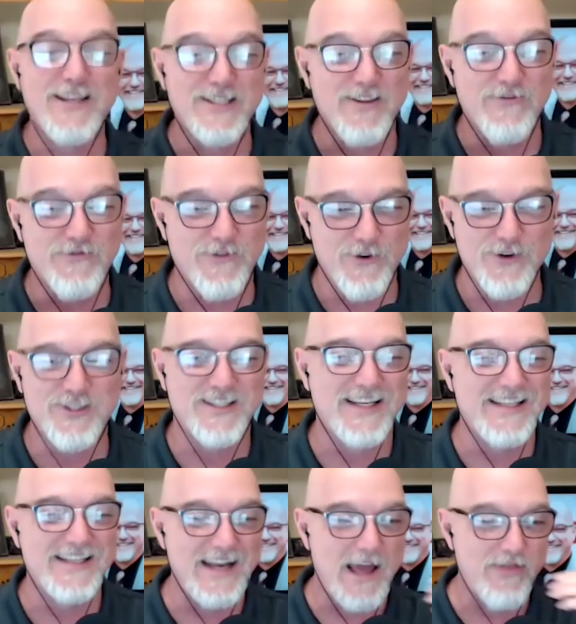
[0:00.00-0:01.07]
it's the first
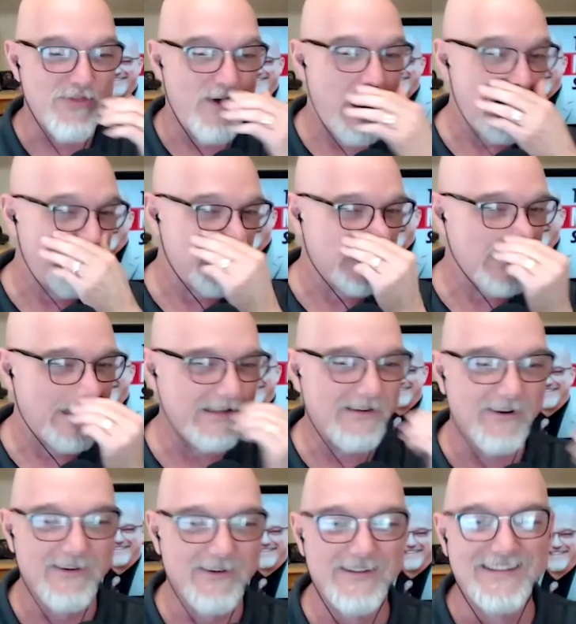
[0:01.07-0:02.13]
thing that I thought of. It's
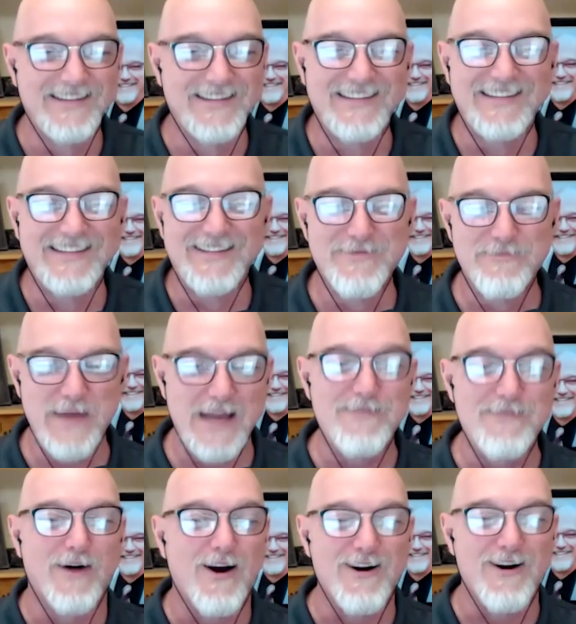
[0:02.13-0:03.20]
like Ben.